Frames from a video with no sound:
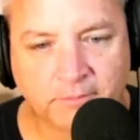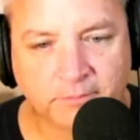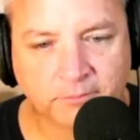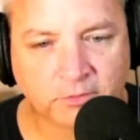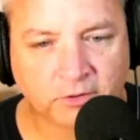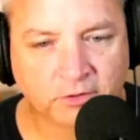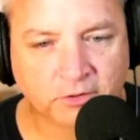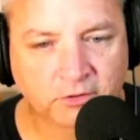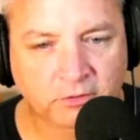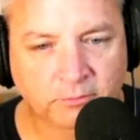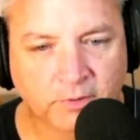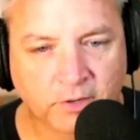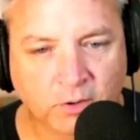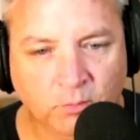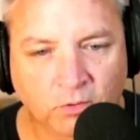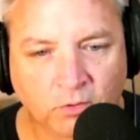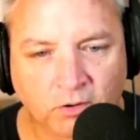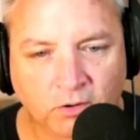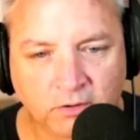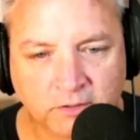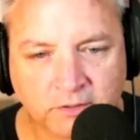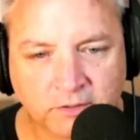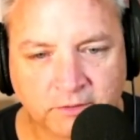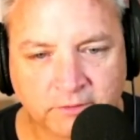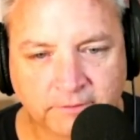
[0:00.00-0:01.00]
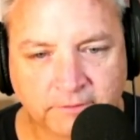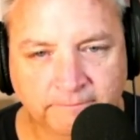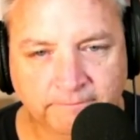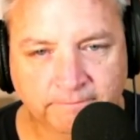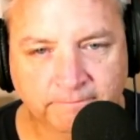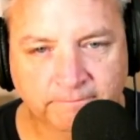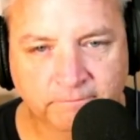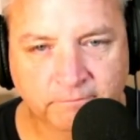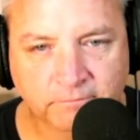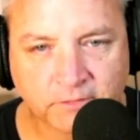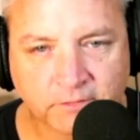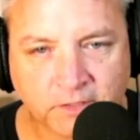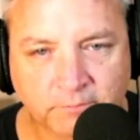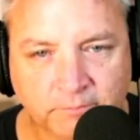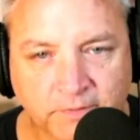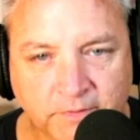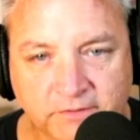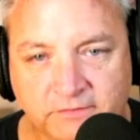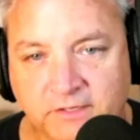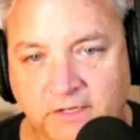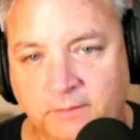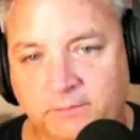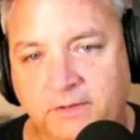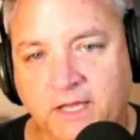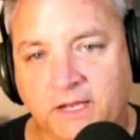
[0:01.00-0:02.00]
I'm going to do my walk. My
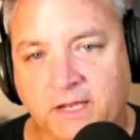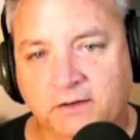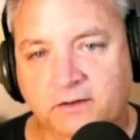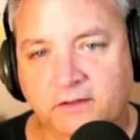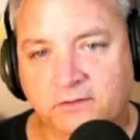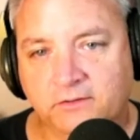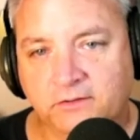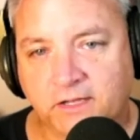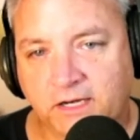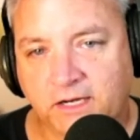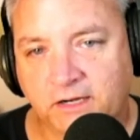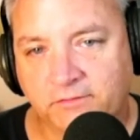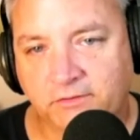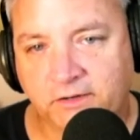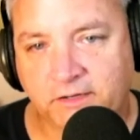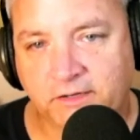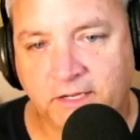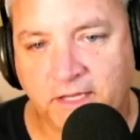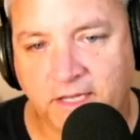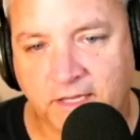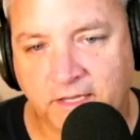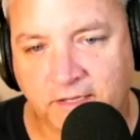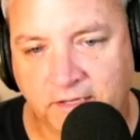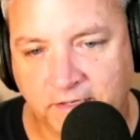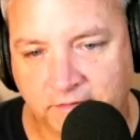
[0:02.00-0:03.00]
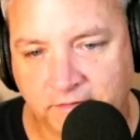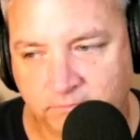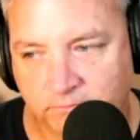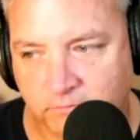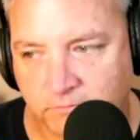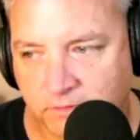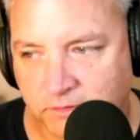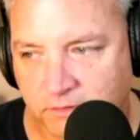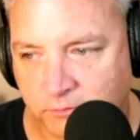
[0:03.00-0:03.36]
stepdad does that every day.